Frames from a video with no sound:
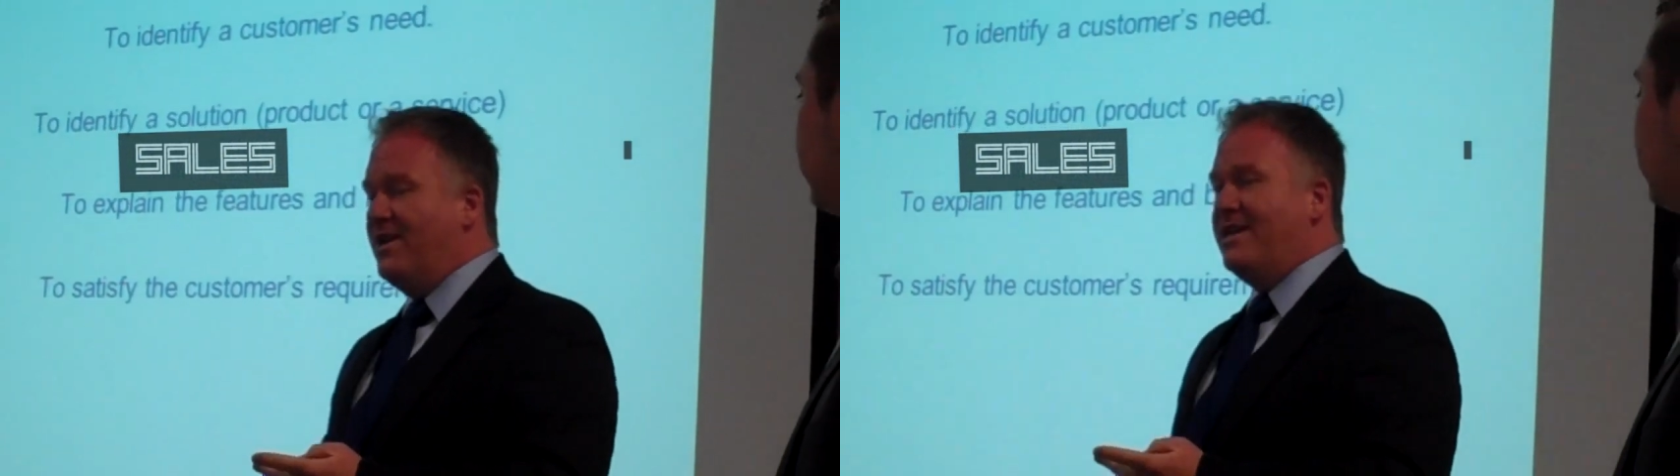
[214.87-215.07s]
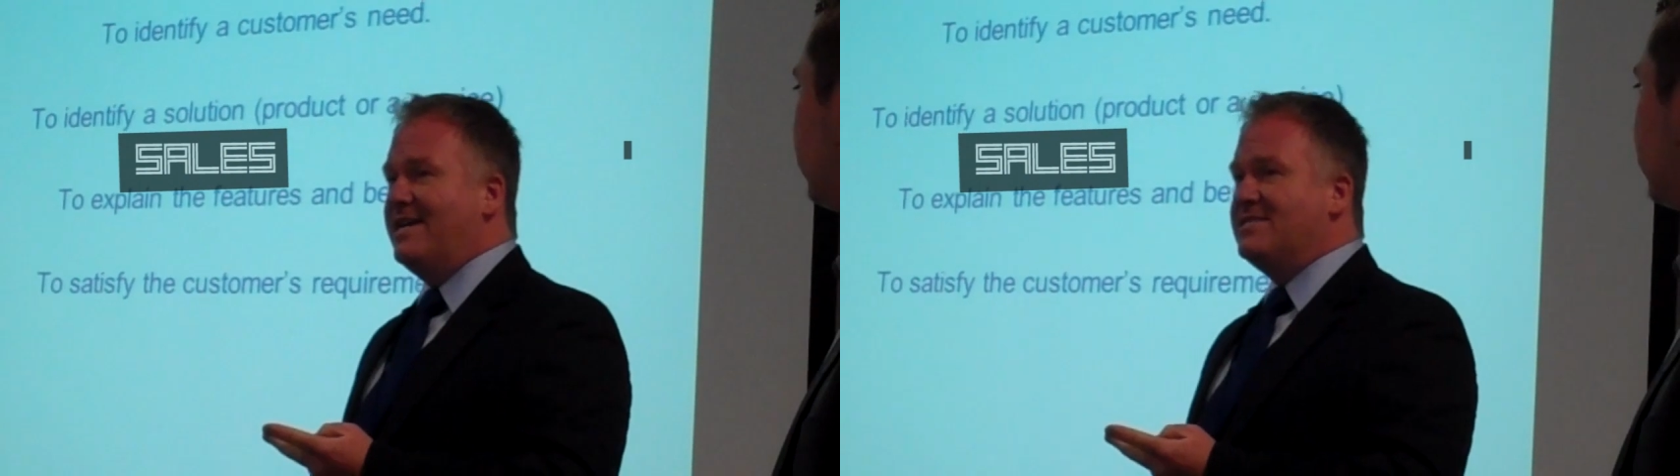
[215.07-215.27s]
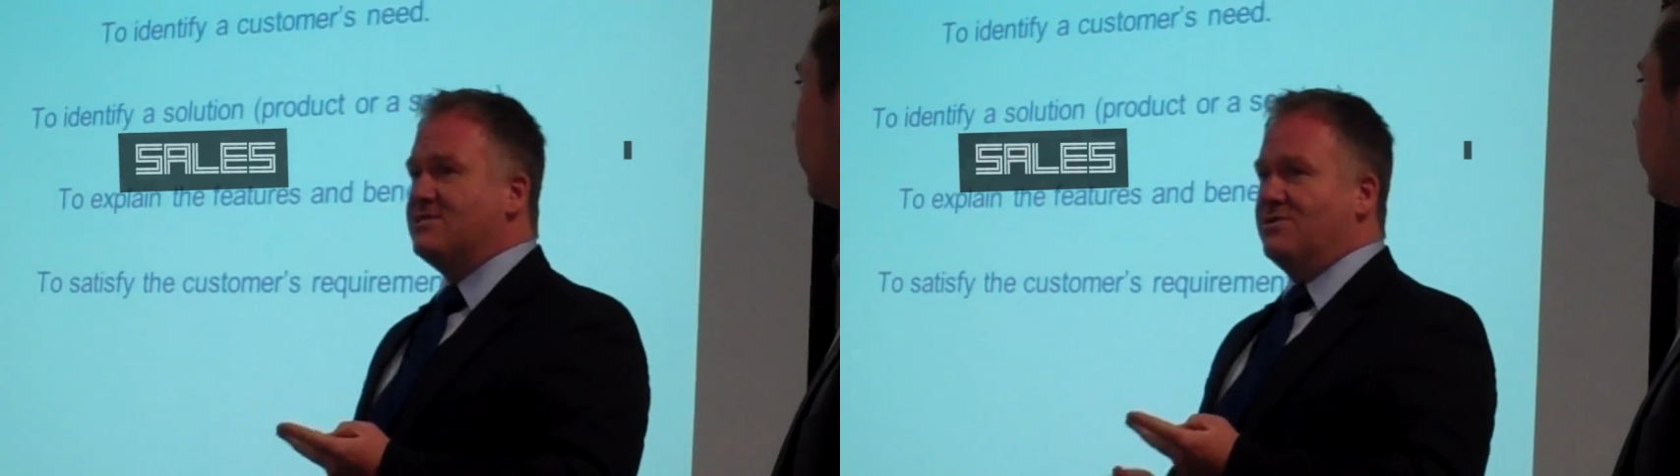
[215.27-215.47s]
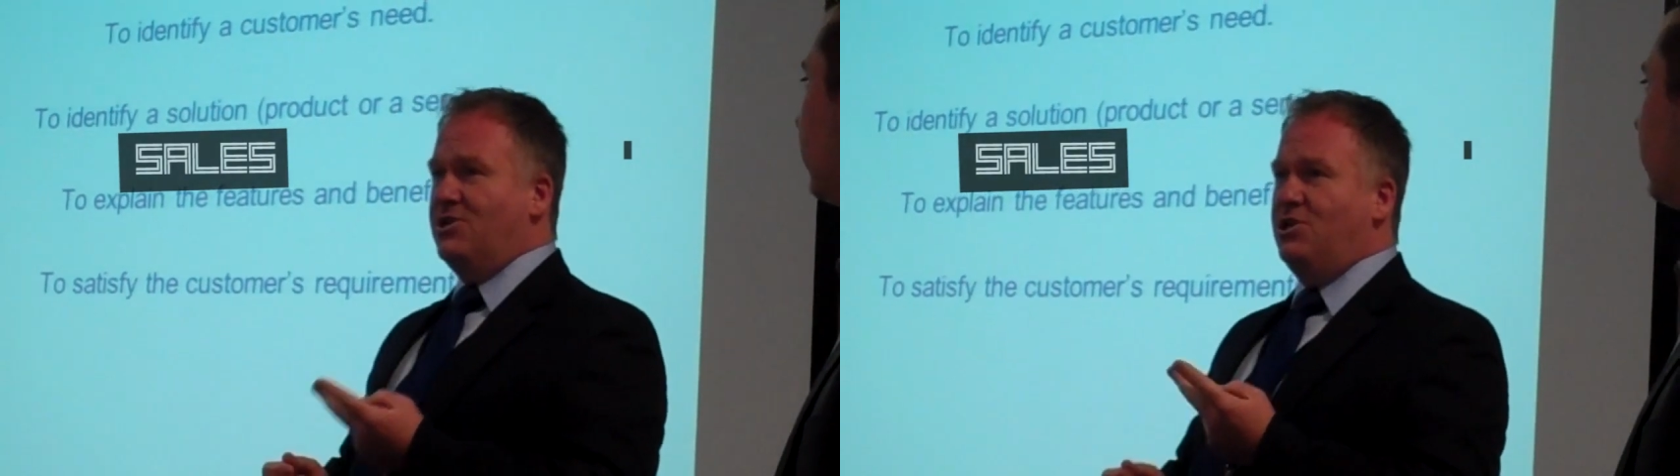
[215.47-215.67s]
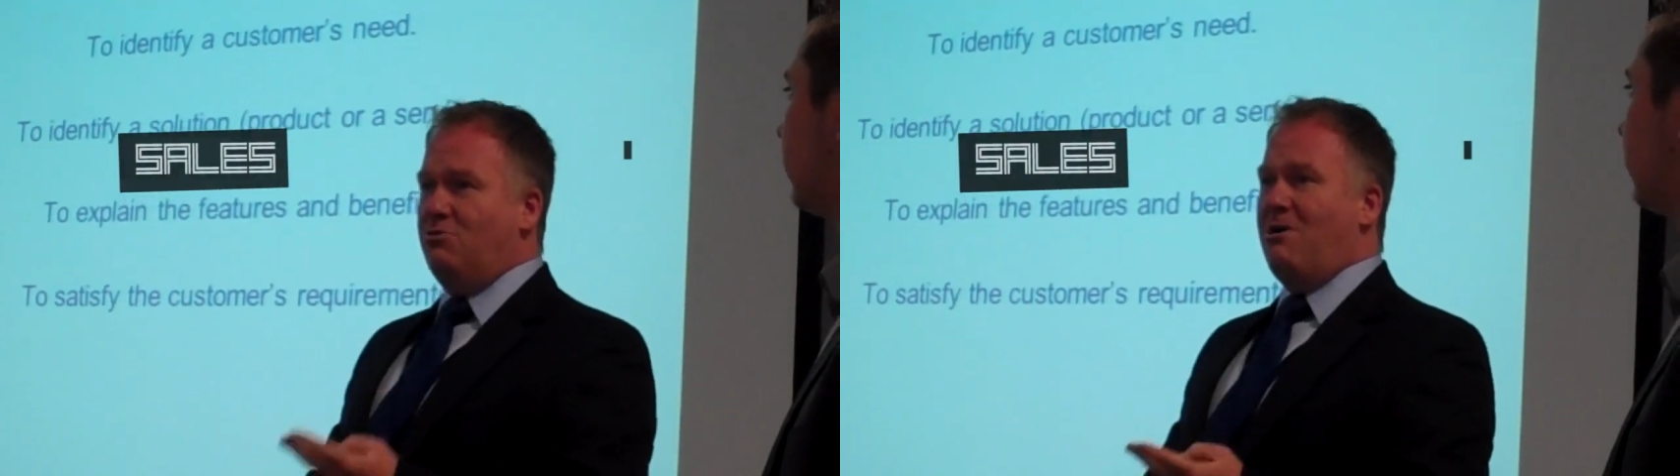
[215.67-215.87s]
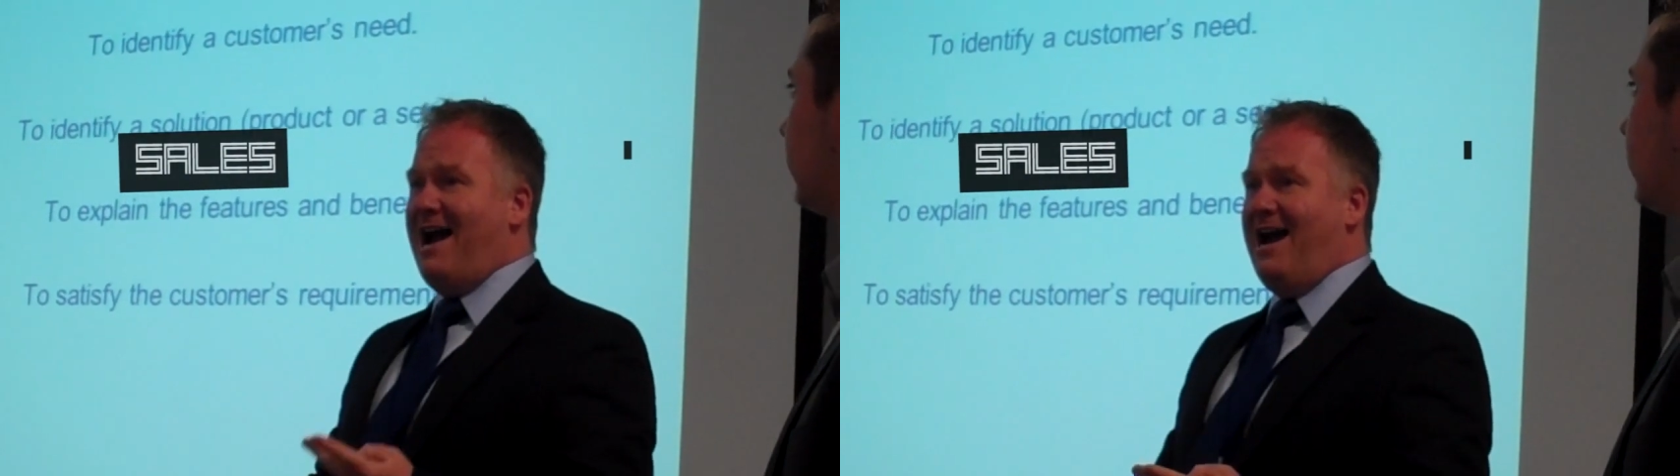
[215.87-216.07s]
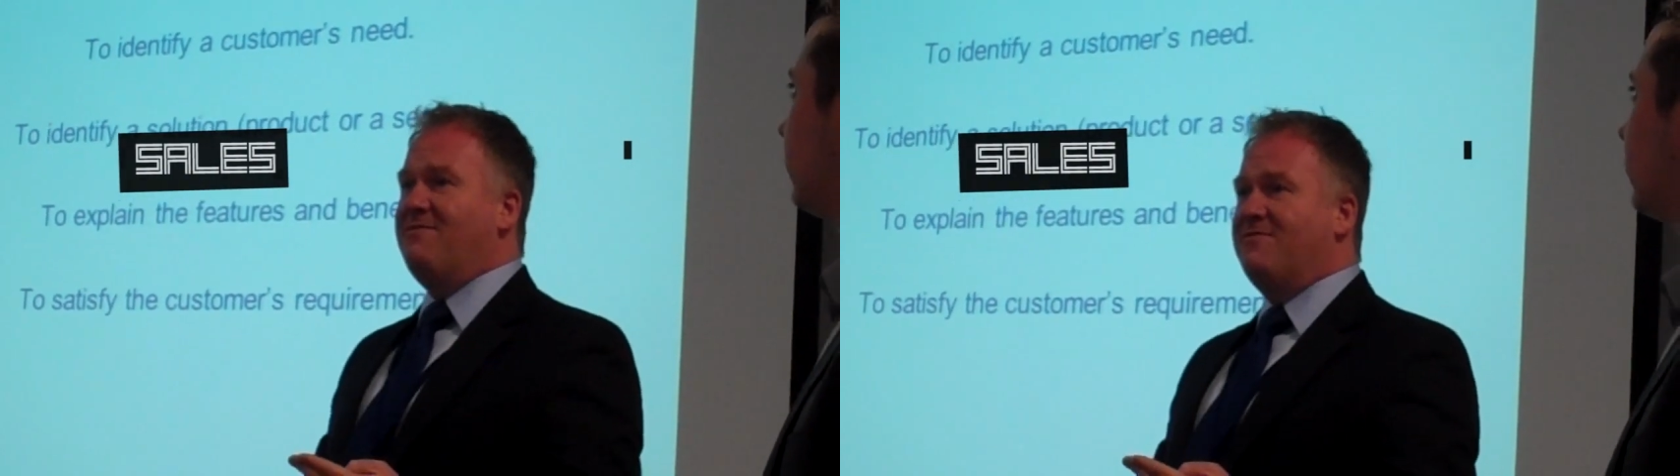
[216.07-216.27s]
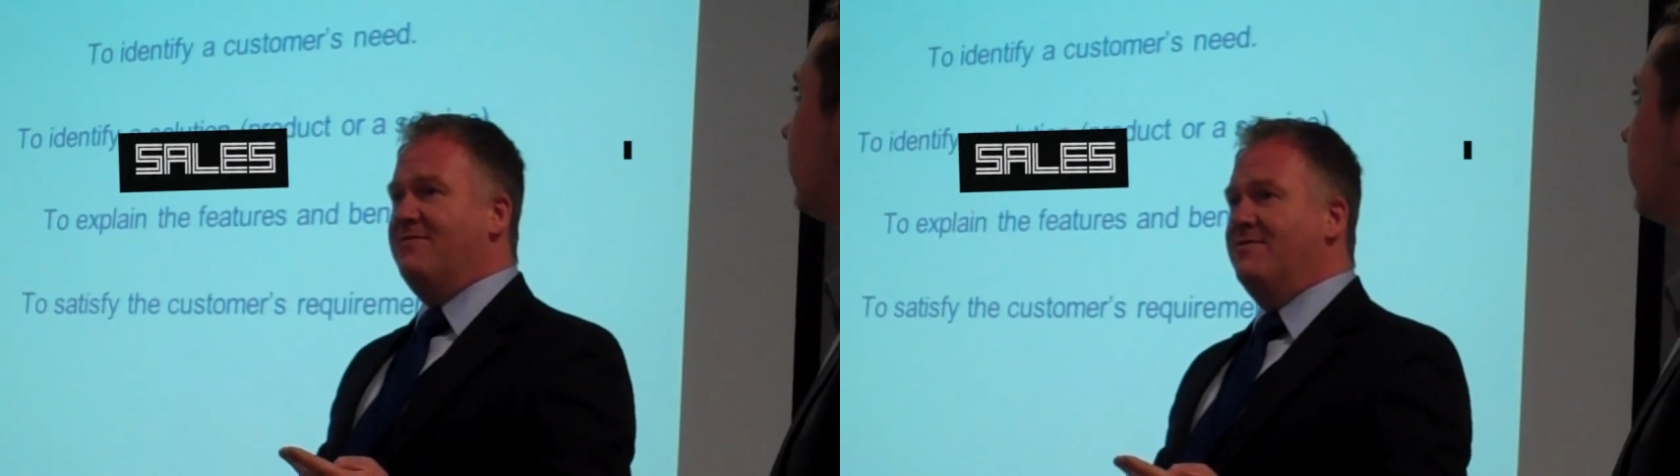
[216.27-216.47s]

it is that you have